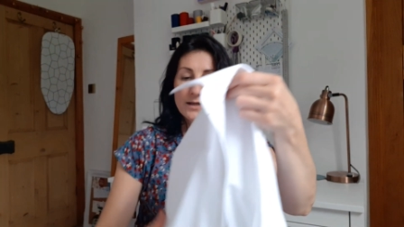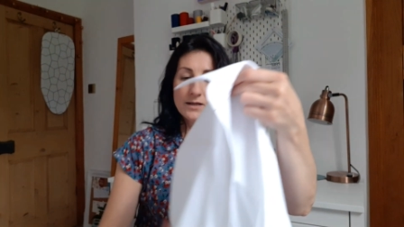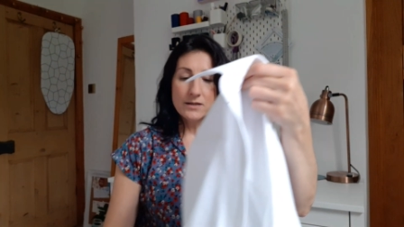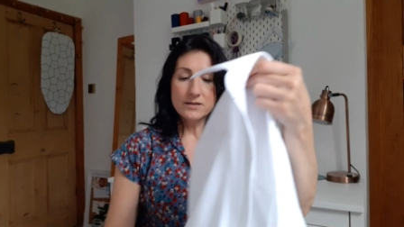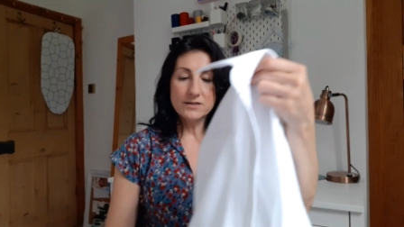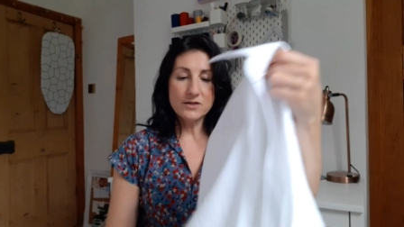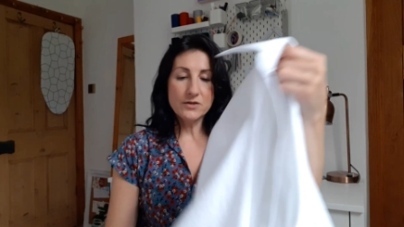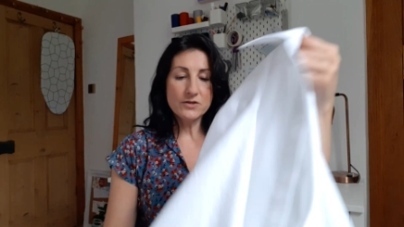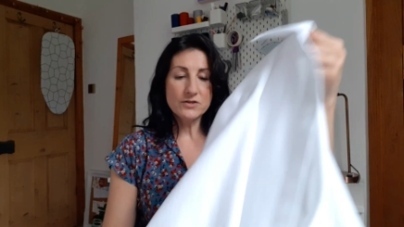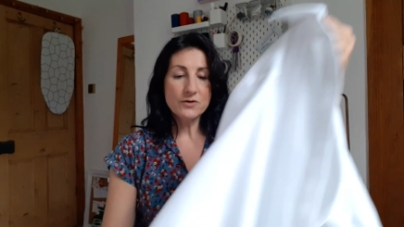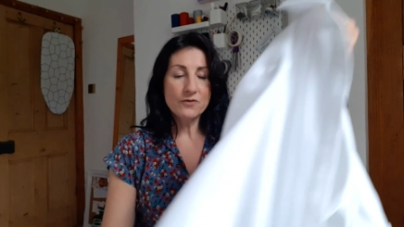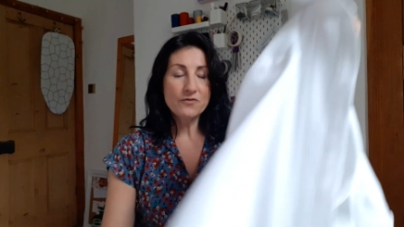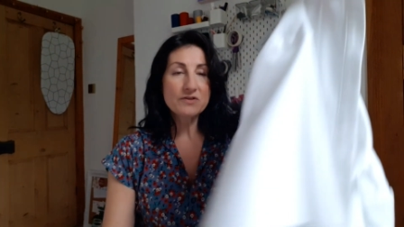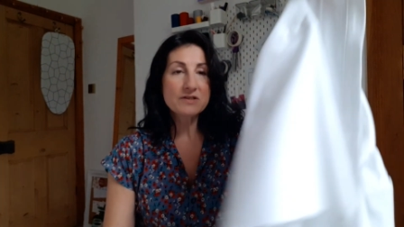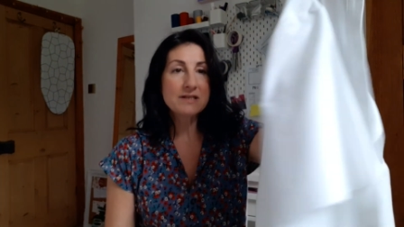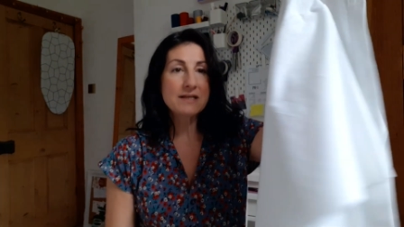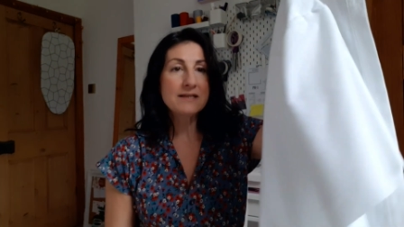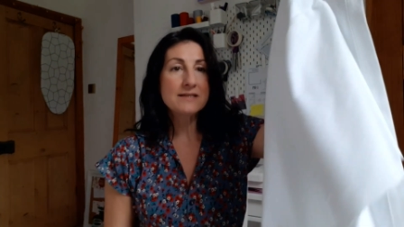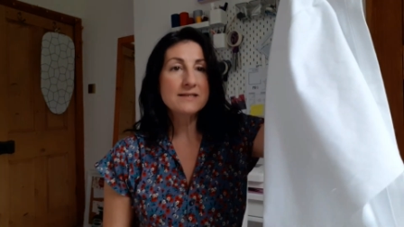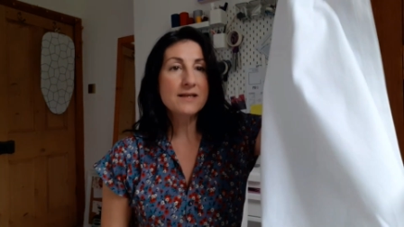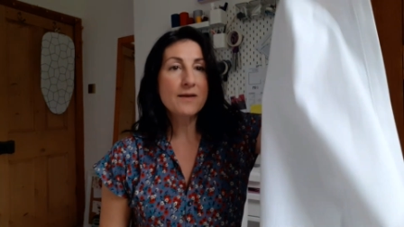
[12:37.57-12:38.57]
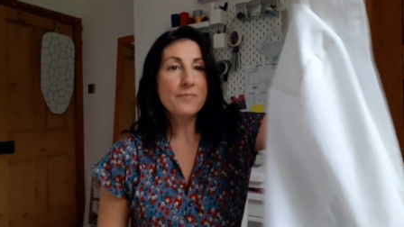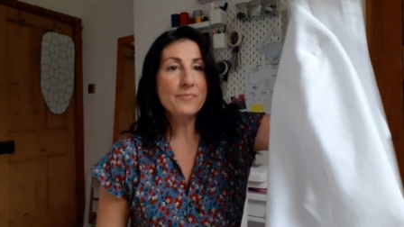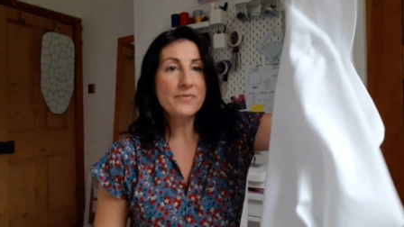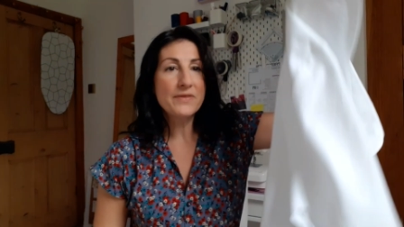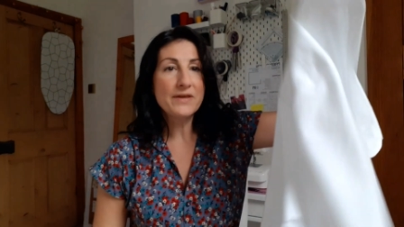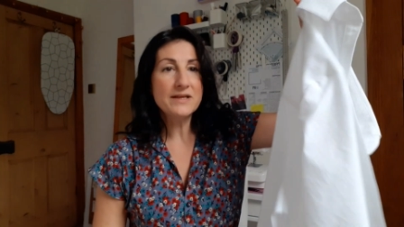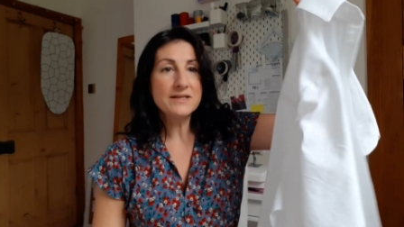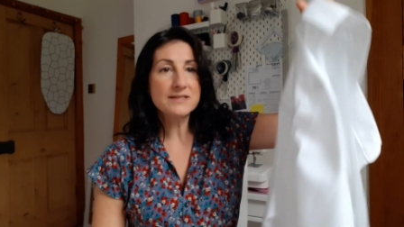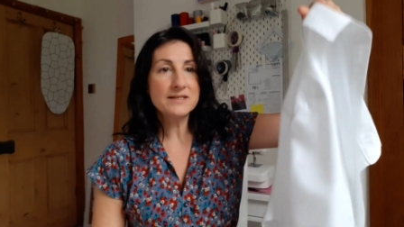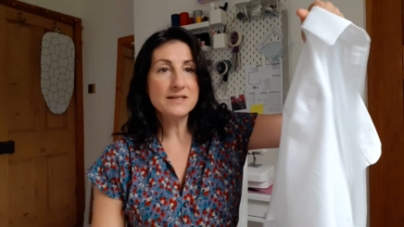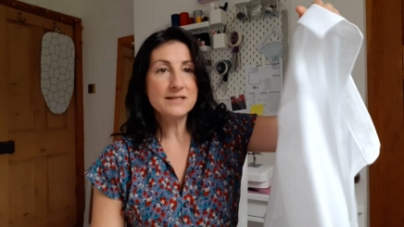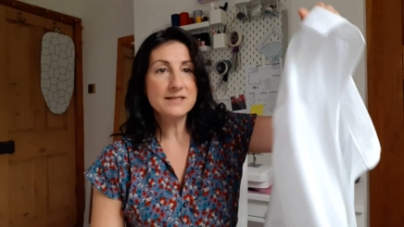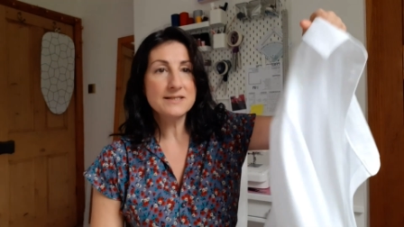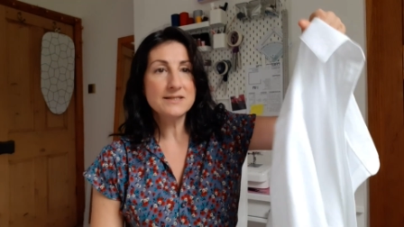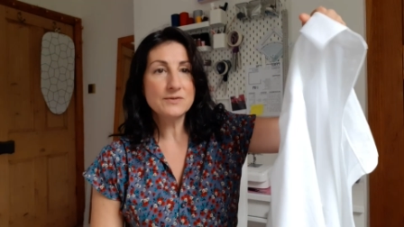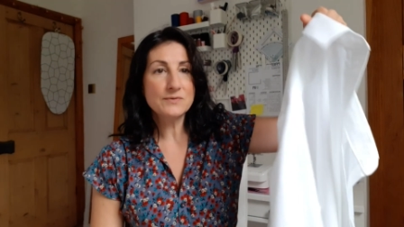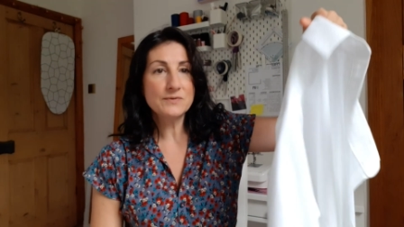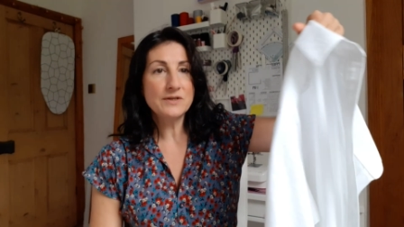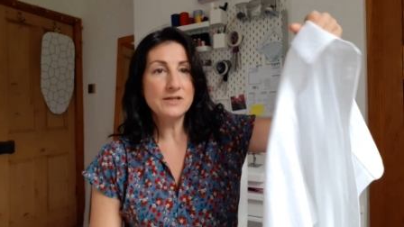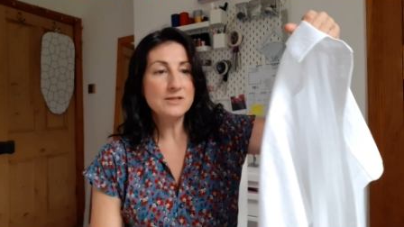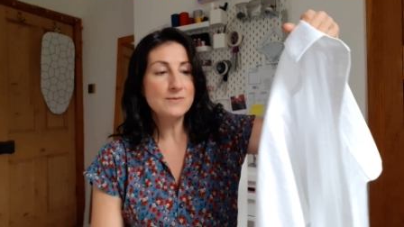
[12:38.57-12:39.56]
So there's obviously some things that
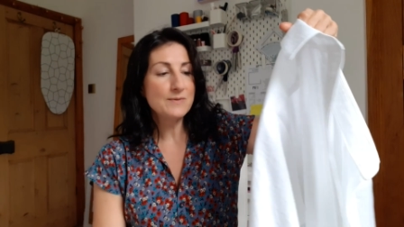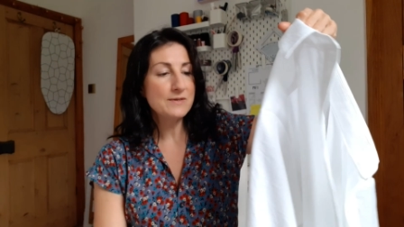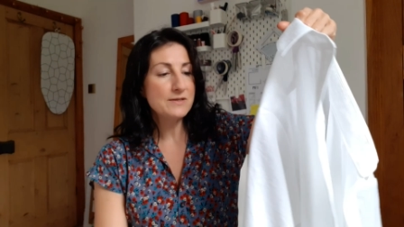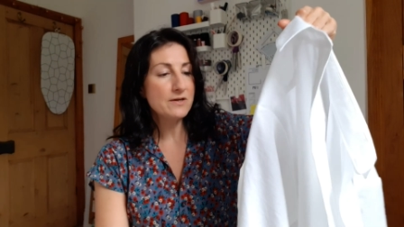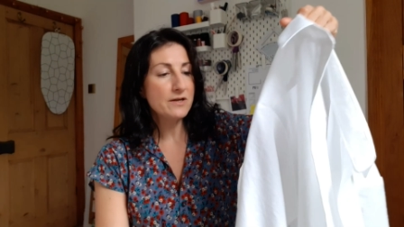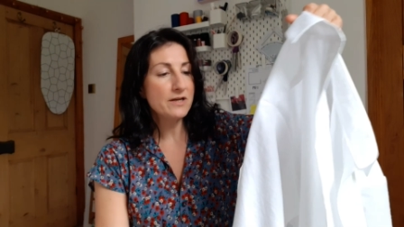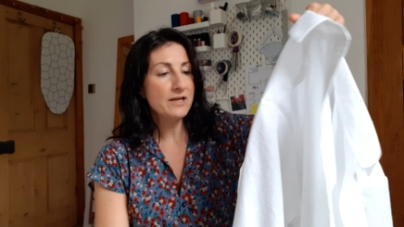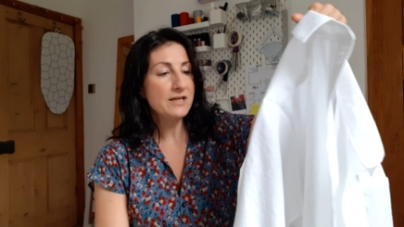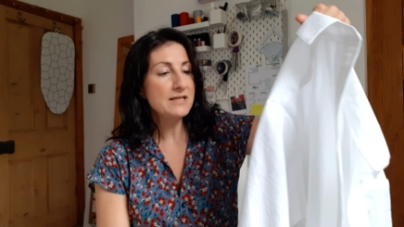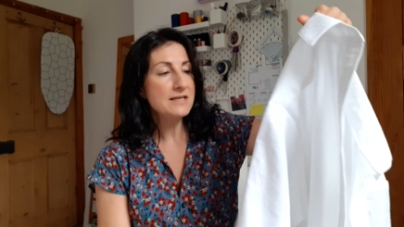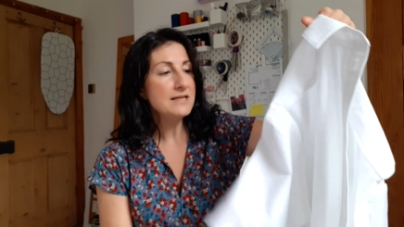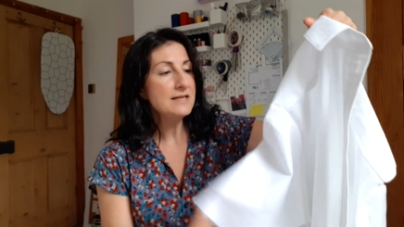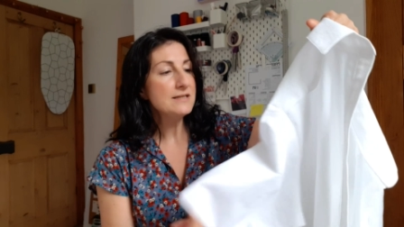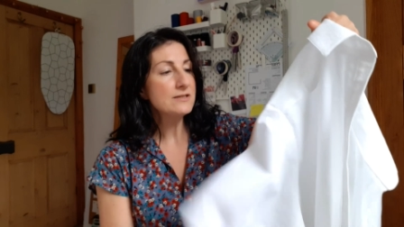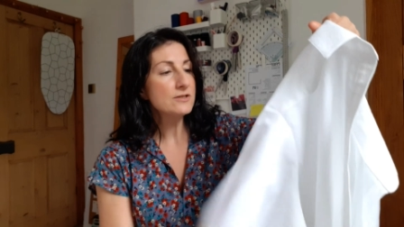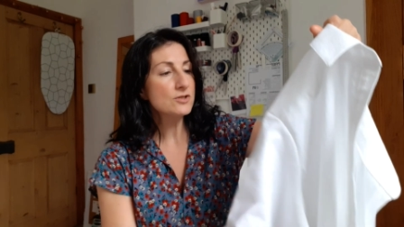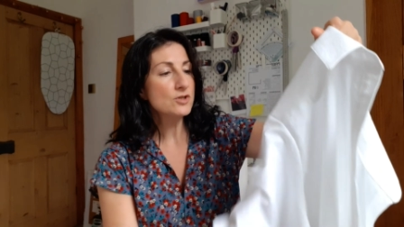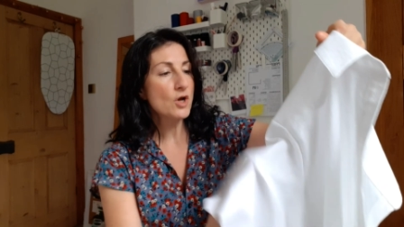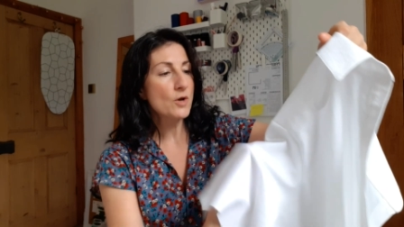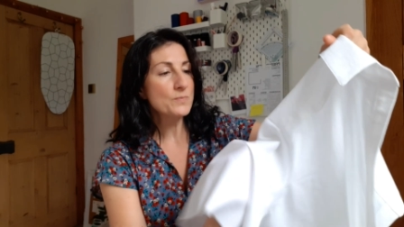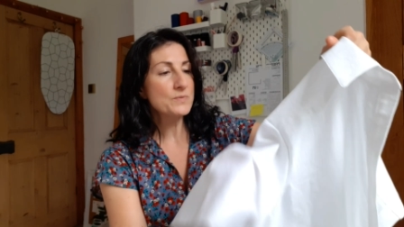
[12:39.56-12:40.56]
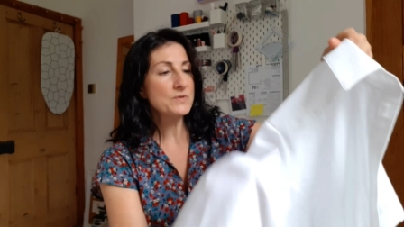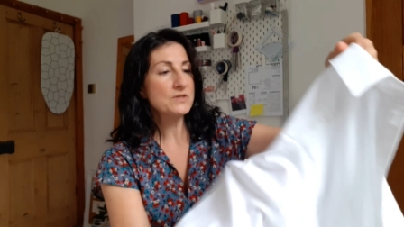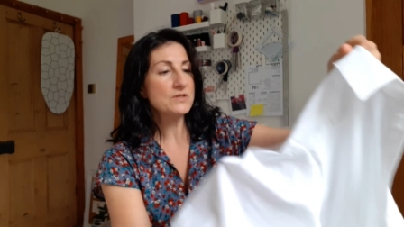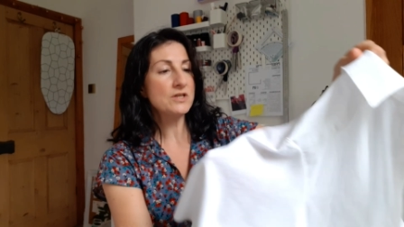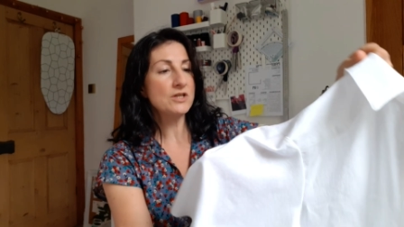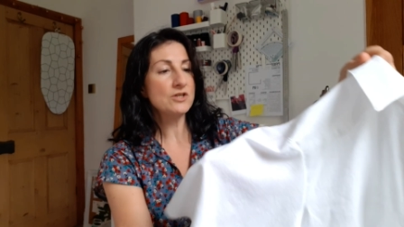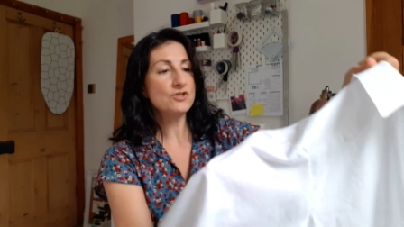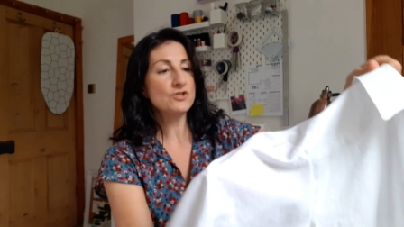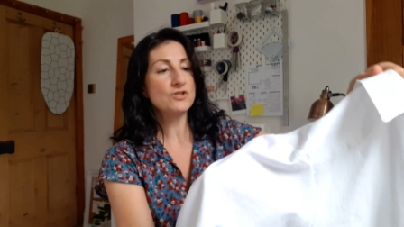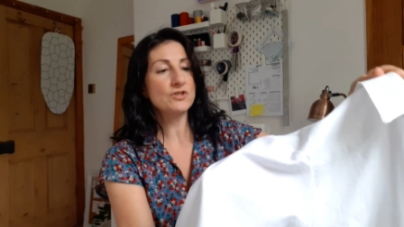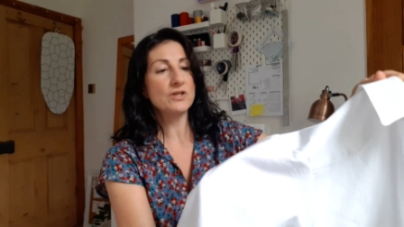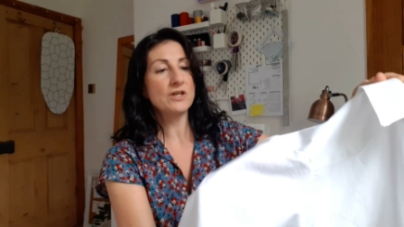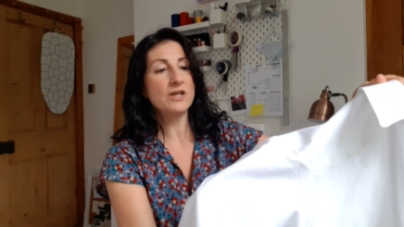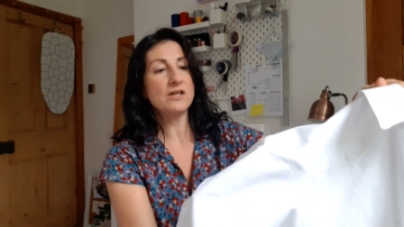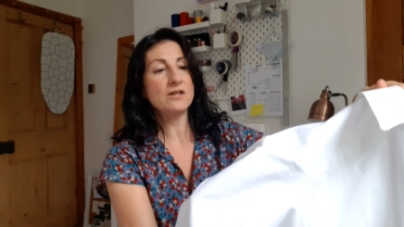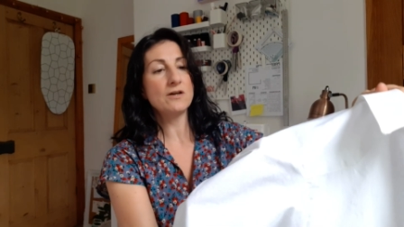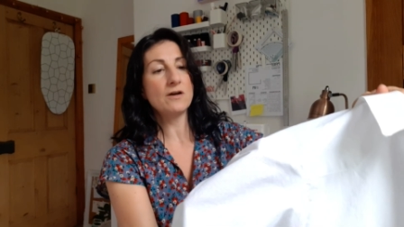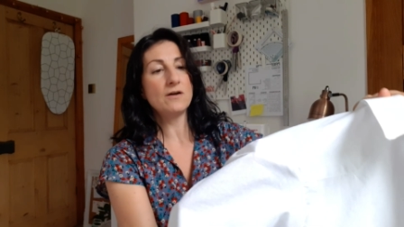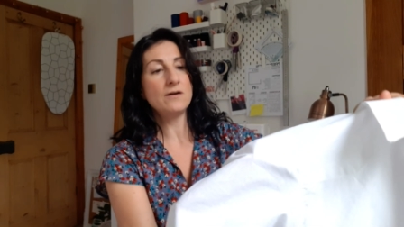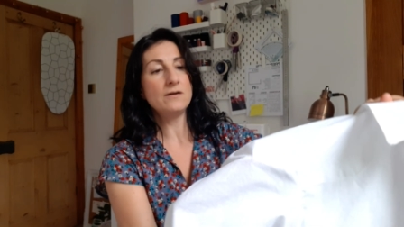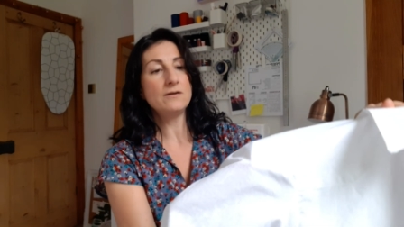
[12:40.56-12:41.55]
still need to be done. I need to top stitch the